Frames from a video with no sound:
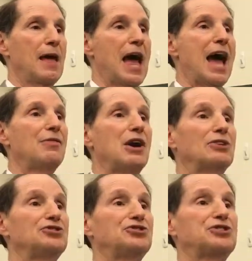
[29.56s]
And there
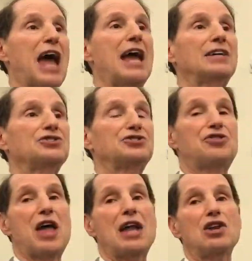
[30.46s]
are states
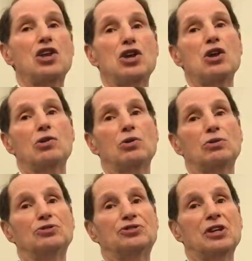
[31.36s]
that
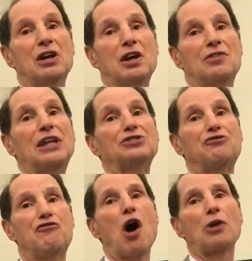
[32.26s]
use these
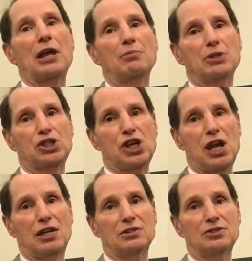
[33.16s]
voting
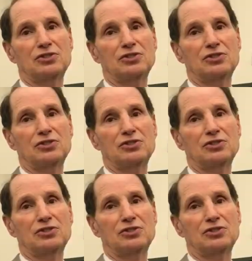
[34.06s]
machines.